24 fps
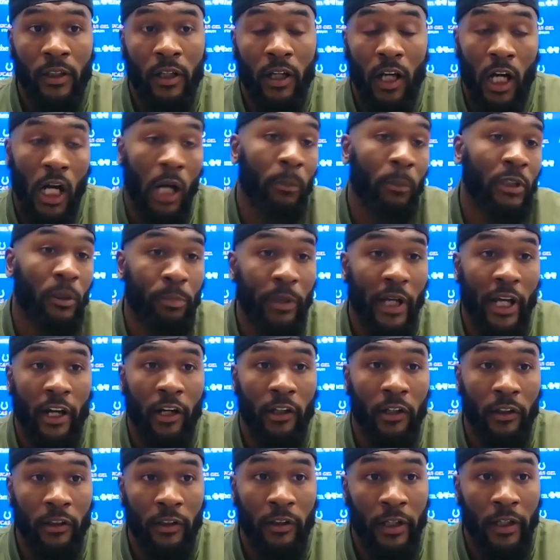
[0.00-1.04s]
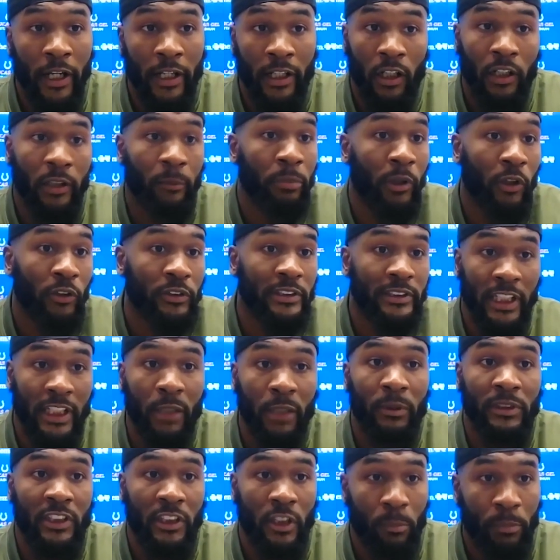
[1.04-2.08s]
I'm a competitor, and the opposing team
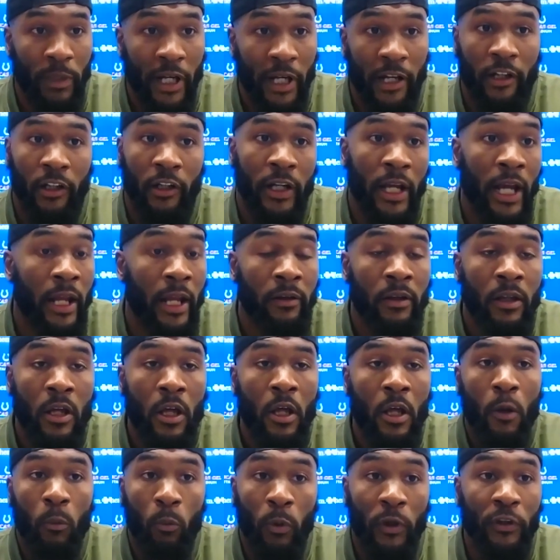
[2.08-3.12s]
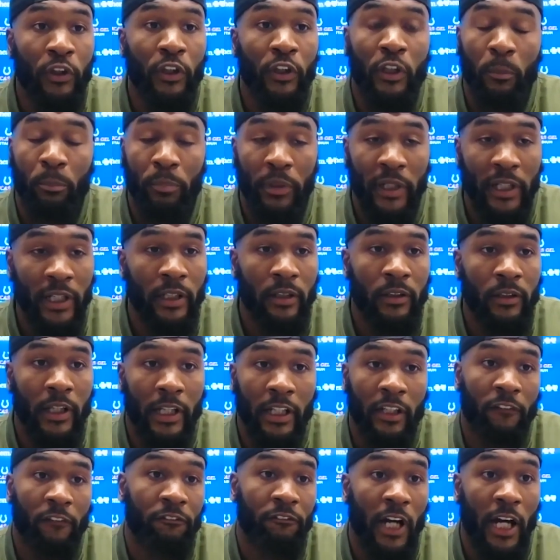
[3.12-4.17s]
is a competitor. And when you compete in
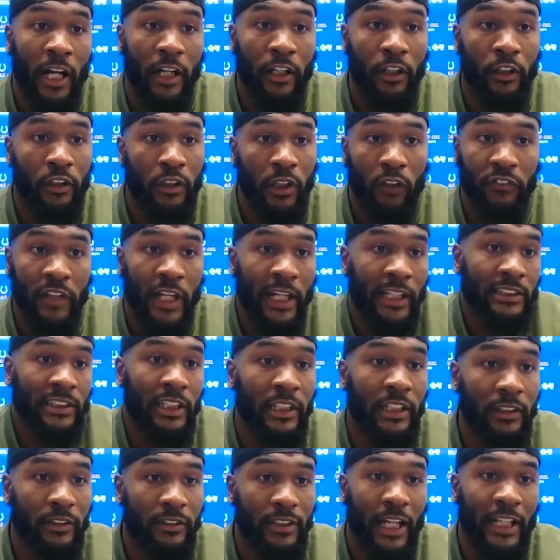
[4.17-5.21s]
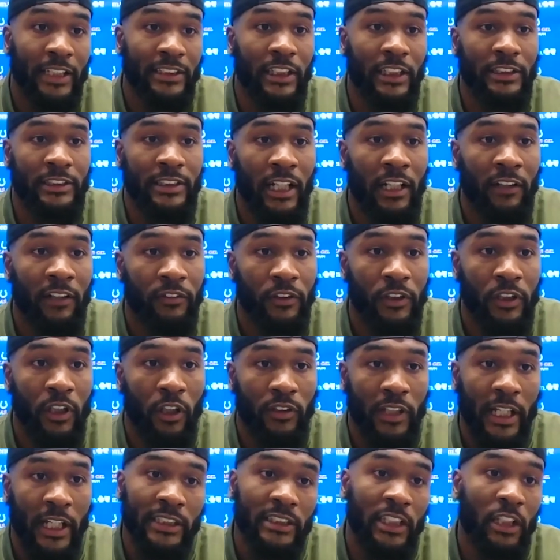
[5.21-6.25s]
the fire, things get tough.
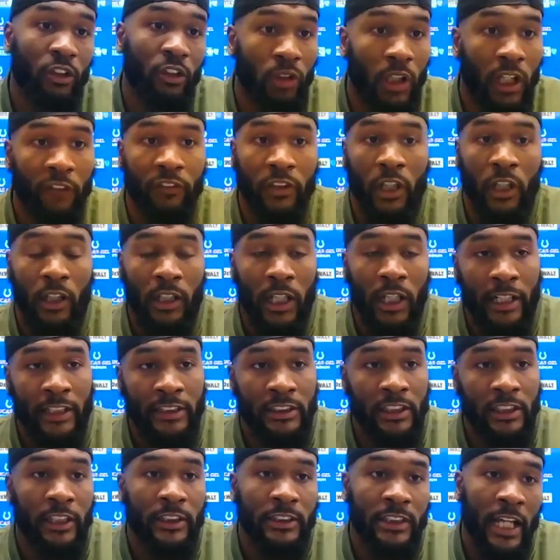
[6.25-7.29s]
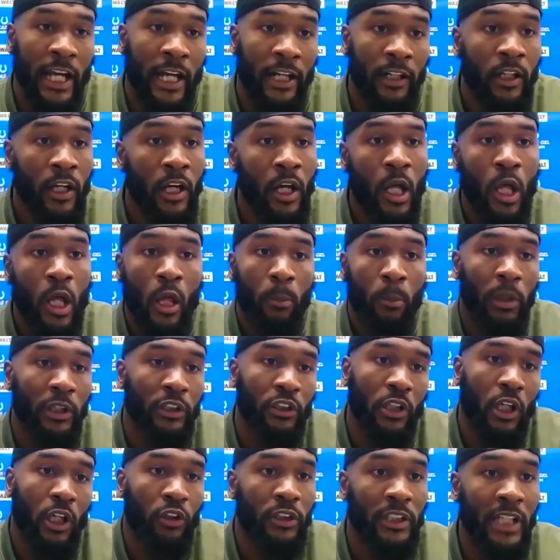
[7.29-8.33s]
Things get rough. A lot of chitter chatter. But
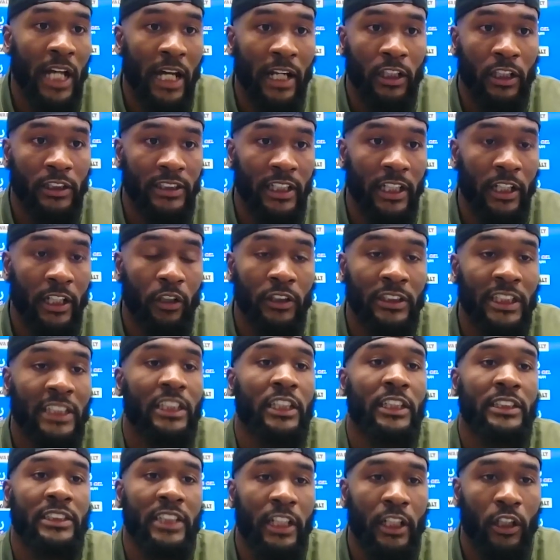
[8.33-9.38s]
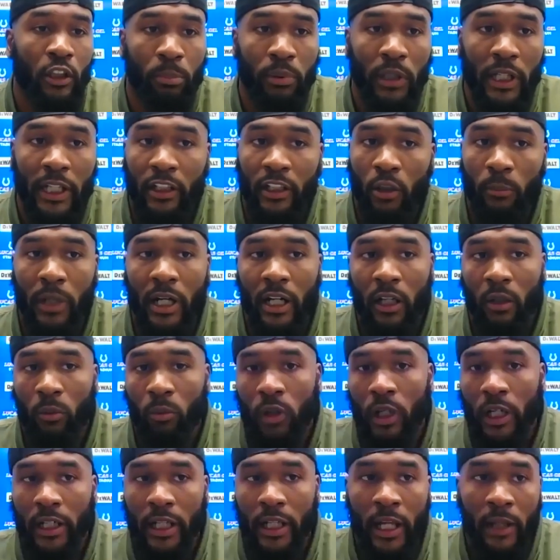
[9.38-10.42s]
you got to continue to play no matter
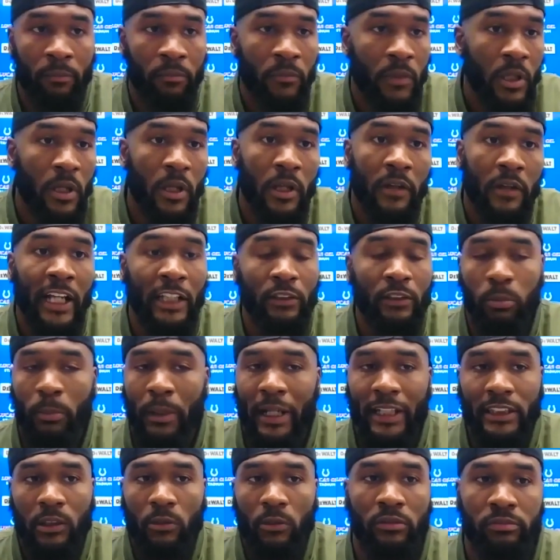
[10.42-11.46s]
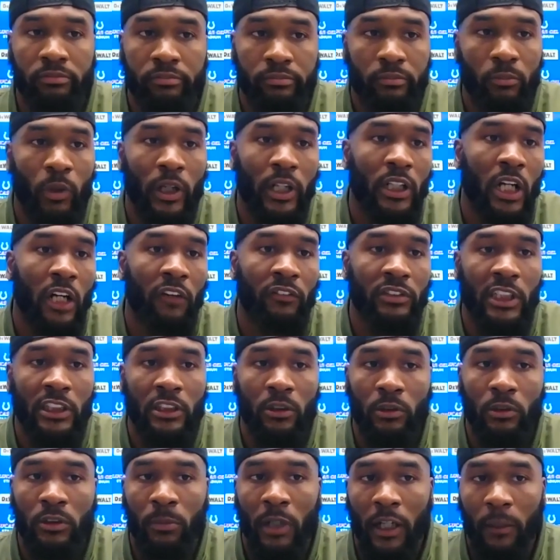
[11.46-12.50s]
what. And that's what basically what the conversation
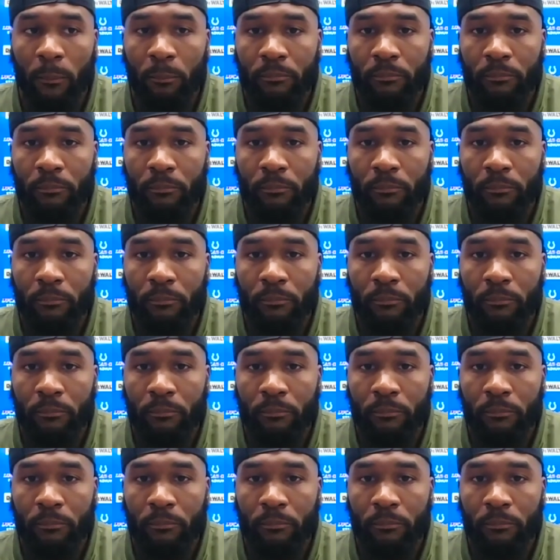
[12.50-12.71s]
was about.